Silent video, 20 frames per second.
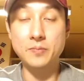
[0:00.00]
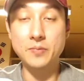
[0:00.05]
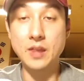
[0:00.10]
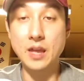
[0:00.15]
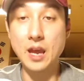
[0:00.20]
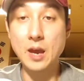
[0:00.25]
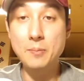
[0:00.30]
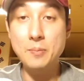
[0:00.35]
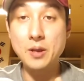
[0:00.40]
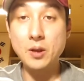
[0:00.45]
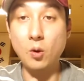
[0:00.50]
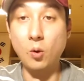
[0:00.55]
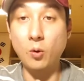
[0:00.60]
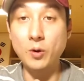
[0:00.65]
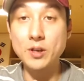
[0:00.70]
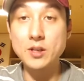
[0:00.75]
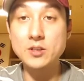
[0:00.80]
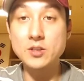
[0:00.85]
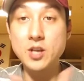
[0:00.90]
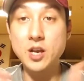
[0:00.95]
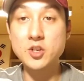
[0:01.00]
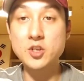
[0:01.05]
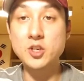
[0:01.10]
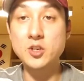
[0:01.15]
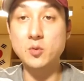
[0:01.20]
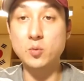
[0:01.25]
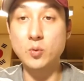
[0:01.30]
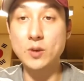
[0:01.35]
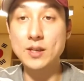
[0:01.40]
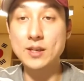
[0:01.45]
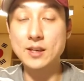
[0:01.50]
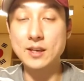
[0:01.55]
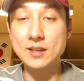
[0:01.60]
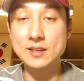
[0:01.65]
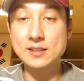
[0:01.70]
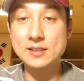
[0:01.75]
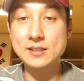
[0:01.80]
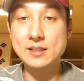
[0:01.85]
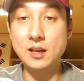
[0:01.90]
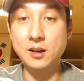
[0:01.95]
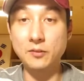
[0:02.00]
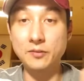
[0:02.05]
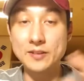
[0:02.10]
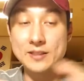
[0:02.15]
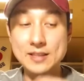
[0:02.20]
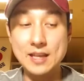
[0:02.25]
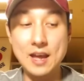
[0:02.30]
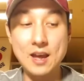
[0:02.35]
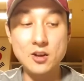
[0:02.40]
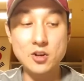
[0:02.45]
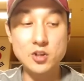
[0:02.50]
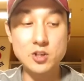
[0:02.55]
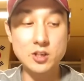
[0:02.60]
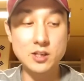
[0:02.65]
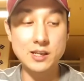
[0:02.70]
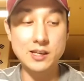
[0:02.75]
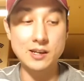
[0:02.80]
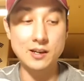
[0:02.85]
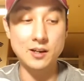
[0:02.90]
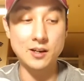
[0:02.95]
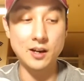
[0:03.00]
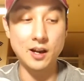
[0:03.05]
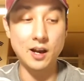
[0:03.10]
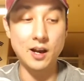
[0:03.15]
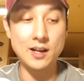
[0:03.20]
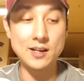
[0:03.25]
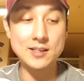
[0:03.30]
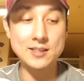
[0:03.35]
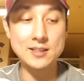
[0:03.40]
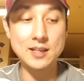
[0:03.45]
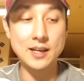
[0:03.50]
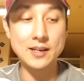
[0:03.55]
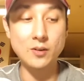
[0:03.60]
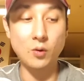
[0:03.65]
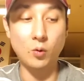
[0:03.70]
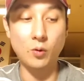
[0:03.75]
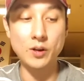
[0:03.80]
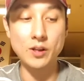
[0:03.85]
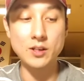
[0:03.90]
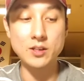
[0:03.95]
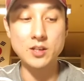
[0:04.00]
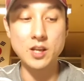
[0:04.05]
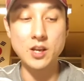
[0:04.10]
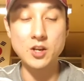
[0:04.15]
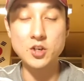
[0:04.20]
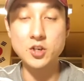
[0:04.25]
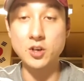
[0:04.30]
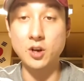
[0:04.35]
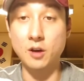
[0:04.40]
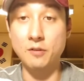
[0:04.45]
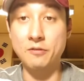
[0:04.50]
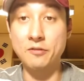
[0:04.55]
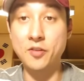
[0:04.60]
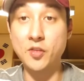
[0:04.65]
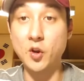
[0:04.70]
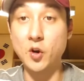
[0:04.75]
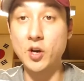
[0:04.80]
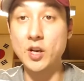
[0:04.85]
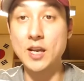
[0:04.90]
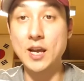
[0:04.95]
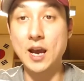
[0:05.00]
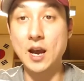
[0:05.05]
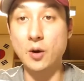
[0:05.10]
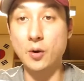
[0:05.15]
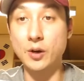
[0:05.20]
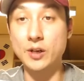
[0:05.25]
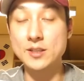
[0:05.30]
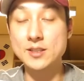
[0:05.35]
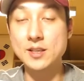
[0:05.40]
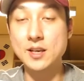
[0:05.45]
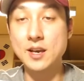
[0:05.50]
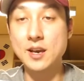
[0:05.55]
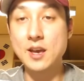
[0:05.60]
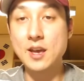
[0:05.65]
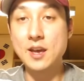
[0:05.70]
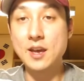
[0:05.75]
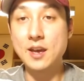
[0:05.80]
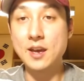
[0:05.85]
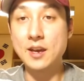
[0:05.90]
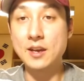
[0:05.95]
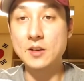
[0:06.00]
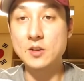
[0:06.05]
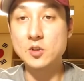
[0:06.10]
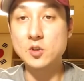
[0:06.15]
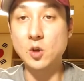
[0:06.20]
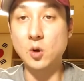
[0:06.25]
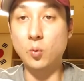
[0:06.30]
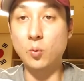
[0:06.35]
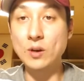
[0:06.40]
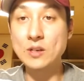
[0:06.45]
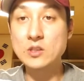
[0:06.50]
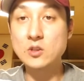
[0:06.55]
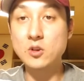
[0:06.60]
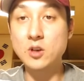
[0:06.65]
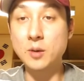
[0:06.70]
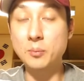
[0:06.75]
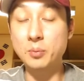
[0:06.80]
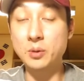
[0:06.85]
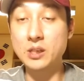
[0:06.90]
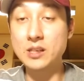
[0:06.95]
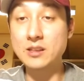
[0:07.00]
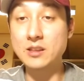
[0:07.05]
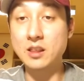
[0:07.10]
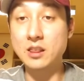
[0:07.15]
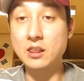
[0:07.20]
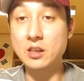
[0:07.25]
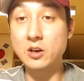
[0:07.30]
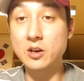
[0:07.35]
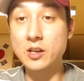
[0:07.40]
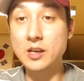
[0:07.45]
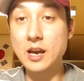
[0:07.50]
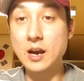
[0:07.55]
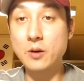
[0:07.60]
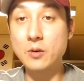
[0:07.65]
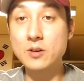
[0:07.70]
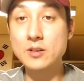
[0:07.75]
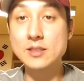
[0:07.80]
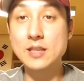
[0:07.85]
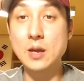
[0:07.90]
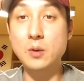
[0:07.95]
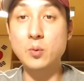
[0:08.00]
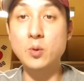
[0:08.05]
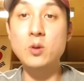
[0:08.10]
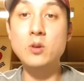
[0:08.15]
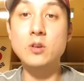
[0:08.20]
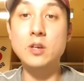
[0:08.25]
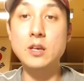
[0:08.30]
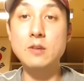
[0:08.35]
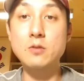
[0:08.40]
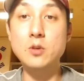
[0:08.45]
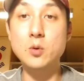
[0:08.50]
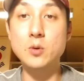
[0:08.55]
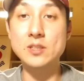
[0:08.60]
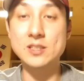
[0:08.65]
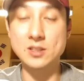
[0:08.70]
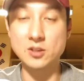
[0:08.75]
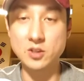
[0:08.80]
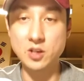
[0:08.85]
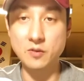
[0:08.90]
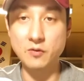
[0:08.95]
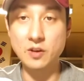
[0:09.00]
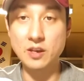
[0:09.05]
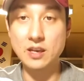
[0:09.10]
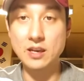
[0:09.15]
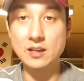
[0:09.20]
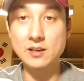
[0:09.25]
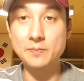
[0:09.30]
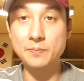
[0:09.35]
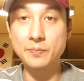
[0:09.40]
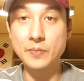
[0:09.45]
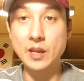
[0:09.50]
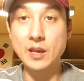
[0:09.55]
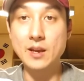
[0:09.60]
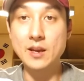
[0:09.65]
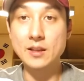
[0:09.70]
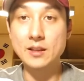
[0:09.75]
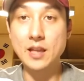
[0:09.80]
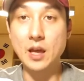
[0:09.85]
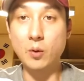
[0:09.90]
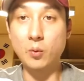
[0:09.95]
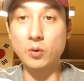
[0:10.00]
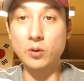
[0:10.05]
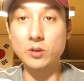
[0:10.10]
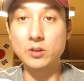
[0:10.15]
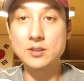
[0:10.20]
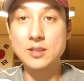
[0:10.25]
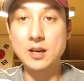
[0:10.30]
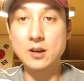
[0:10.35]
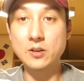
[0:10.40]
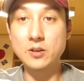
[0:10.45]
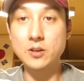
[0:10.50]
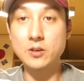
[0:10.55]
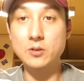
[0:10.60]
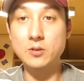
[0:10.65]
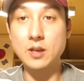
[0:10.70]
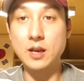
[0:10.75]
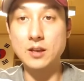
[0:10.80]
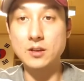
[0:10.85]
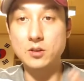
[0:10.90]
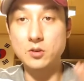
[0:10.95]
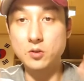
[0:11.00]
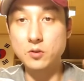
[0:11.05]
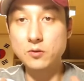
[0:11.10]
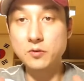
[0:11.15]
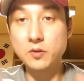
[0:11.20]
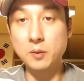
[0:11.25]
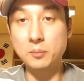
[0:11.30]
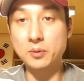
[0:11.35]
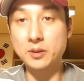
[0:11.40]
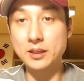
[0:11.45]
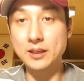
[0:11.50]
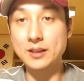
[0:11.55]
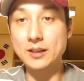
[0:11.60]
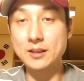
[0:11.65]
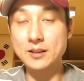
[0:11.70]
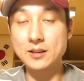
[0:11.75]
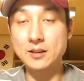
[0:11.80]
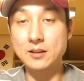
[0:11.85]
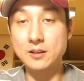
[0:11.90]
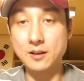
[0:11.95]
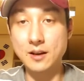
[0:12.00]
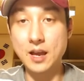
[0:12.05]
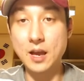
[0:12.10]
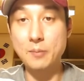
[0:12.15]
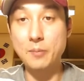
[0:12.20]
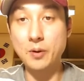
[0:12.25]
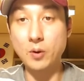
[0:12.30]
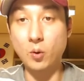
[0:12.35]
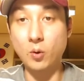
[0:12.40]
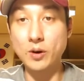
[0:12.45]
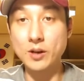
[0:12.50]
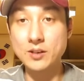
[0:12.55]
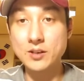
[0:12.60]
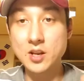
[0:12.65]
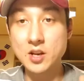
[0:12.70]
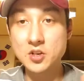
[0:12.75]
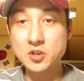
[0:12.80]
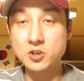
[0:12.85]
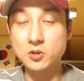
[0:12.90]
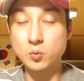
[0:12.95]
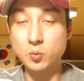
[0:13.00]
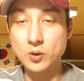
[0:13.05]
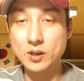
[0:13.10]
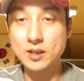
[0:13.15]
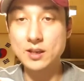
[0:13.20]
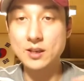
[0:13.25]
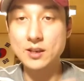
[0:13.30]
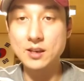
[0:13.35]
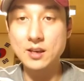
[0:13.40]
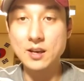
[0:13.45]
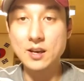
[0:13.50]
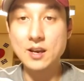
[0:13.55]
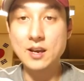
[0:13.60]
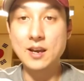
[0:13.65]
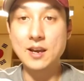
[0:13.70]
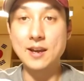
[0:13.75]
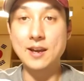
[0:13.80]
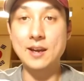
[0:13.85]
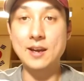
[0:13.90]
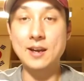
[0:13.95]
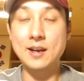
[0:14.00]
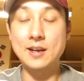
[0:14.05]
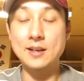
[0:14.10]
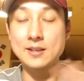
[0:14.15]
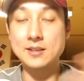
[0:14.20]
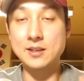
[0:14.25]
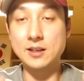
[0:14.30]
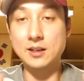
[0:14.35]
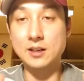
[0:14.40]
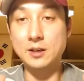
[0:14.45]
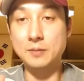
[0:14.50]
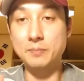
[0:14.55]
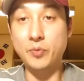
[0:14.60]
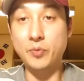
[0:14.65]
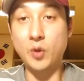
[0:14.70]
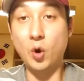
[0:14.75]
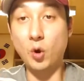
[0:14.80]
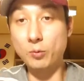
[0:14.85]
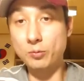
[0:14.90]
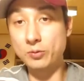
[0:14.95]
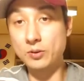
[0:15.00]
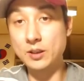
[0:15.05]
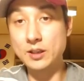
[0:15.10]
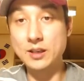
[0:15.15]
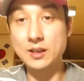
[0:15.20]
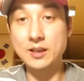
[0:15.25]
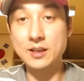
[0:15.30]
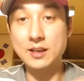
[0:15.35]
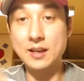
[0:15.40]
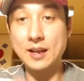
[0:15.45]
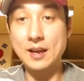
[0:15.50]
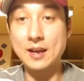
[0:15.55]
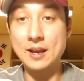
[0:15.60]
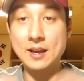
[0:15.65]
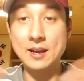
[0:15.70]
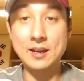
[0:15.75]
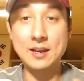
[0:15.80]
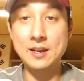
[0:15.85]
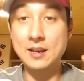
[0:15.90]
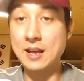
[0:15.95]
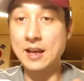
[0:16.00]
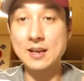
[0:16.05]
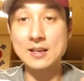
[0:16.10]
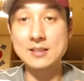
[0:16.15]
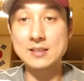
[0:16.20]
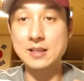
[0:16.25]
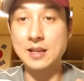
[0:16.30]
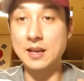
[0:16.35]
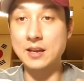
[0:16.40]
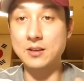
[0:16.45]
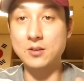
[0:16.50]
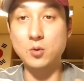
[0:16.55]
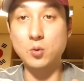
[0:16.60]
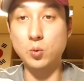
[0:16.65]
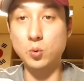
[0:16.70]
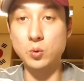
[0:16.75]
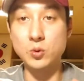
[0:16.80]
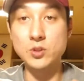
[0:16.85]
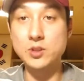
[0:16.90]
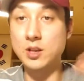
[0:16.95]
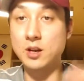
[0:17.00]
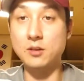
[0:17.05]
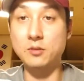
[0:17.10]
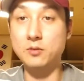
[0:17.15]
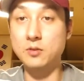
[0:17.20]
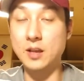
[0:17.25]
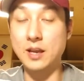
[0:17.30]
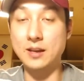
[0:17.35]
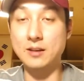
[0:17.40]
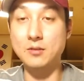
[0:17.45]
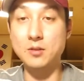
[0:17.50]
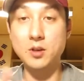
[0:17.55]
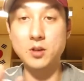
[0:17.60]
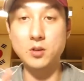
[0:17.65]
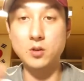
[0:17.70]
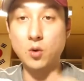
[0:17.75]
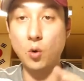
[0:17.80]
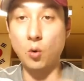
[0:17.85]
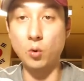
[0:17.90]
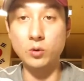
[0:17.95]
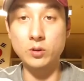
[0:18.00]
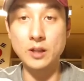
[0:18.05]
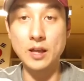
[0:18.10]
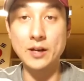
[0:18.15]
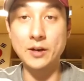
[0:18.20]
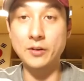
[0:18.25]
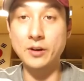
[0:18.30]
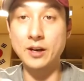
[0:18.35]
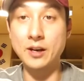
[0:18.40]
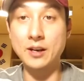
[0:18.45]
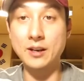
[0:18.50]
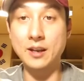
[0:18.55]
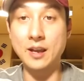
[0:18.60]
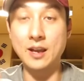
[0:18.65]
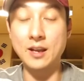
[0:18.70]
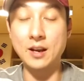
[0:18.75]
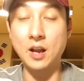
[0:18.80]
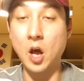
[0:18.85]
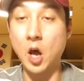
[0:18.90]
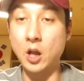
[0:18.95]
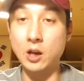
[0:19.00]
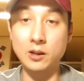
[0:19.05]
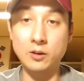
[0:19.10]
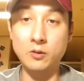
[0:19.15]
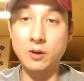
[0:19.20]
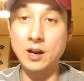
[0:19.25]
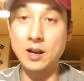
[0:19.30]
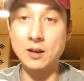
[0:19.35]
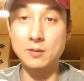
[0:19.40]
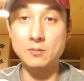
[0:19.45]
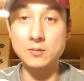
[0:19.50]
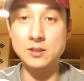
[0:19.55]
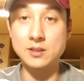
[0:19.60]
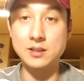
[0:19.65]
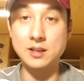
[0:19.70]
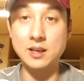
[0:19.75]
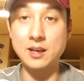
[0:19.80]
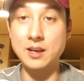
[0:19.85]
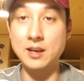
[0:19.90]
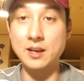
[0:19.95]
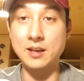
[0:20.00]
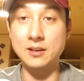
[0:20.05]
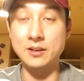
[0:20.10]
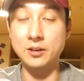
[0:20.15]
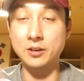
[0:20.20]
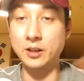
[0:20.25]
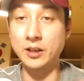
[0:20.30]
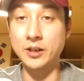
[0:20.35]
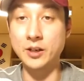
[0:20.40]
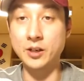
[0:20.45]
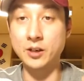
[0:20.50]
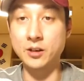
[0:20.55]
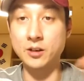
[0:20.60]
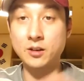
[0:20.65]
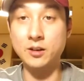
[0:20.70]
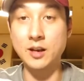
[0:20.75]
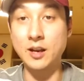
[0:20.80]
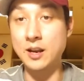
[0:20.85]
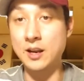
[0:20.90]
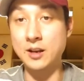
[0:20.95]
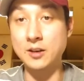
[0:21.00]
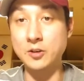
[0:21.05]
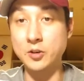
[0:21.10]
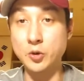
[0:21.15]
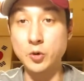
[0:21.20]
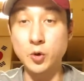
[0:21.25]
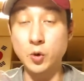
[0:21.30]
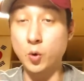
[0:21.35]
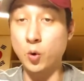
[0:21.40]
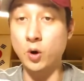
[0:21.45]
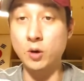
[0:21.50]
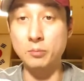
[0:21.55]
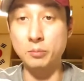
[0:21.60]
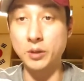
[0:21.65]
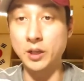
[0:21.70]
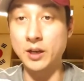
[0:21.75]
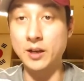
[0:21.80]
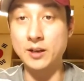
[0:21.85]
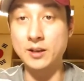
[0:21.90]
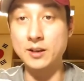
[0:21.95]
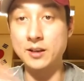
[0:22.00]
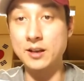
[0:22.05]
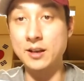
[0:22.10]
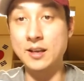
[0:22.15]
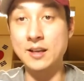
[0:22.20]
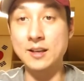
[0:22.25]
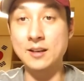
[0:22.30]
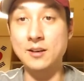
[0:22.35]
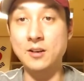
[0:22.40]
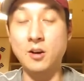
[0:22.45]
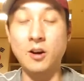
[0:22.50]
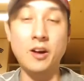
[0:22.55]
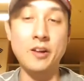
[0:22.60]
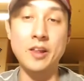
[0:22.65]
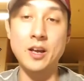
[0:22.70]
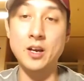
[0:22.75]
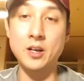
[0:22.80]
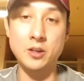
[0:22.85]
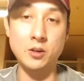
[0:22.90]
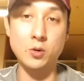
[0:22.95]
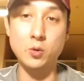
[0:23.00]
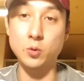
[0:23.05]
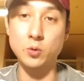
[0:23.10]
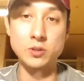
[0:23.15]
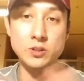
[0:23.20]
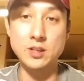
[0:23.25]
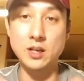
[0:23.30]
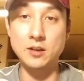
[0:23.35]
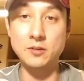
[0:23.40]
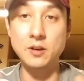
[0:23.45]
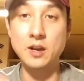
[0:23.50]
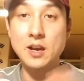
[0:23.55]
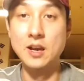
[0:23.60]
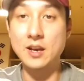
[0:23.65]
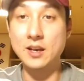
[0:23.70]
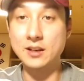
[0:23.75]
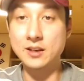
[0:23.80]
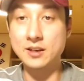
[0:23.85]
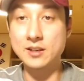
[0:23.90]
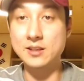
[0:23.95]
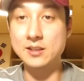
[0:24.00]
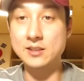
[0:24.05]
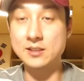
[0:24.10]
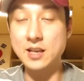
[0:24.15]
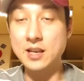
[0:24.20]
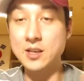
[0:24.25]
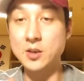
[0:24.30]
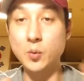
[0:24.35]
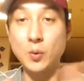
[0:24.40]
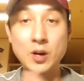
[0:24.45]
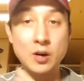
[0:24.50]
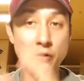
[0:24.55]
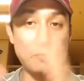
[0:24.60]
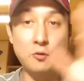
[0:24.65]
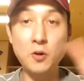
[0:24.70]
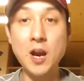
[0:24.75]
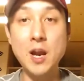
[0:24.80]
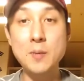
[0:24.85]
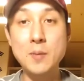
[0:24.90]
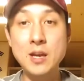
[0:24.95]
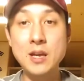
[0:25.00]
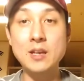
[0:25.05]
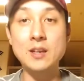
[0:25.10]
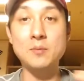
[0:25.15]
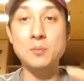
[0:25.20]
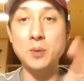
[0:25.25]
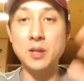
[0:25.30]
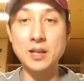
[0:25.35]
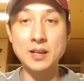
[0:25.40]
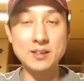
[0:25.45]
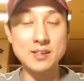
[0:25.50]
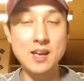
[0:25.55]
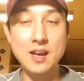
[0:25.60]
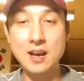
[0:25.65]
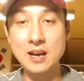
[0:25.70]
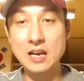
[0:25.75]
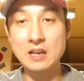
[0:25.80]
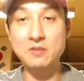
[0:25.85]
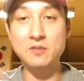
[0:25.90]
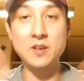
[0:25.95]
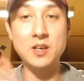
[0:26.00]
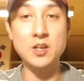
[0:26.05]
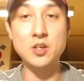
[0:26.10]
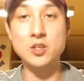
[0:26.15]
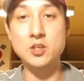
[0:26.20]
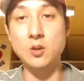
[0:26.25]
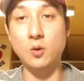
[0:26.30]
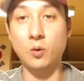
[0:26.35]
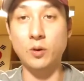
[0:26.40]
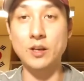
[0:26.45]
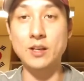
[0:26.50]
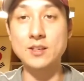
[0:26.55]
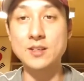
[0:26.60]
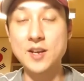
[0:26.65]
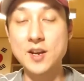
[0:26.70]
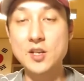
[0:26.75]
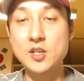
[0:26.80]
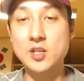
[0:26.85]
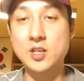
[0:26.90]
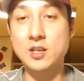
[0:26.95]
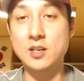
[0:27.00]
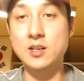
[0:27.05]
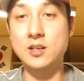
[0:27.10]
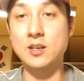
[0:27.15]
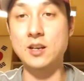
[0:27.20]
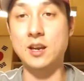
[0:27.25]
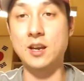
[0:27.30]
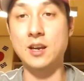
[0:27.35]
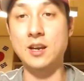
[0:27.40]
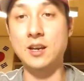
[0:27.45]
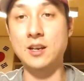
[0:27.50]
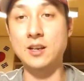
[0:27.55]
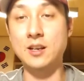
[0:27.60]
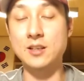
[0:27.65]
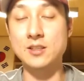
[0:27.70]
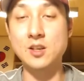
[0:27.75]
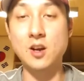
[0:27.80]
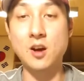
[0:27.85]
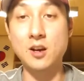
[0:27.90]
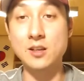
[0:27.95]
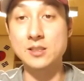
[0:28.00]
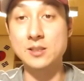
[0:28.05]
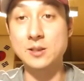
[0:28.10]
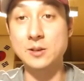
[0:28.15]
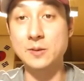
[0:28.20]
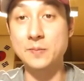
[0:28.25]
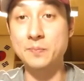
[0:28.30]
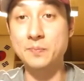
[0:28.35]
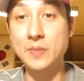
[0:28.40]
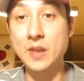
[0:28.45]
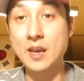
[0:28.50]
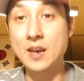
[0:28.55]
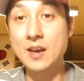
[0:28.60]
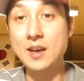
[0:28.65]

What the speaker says: the EPIK Orientation Week itself is actually an on-site orientation of 30 hours. And so once you complete the 30 hours, they will give you a certificate that will tell you that you've completed the EPIK Orientation Week, and hopefully it has like cool stuff like gold lettering and holograms and glitter and unicorn blood and all that other cool stuff. Because then you want to frame it and be like, yeah, I finished the orientation and it's awesome,